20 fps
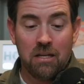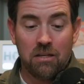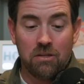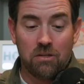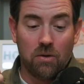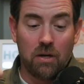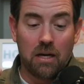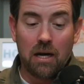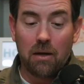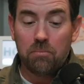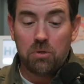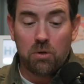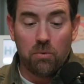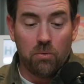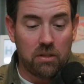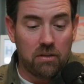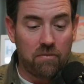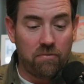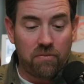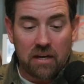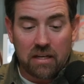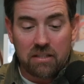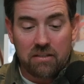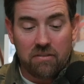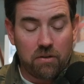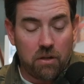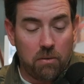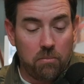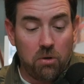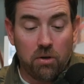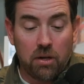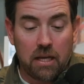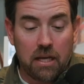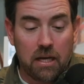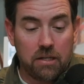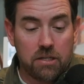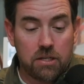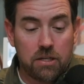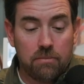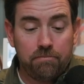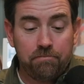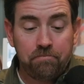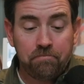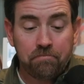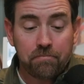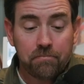So it helps you with effective communication.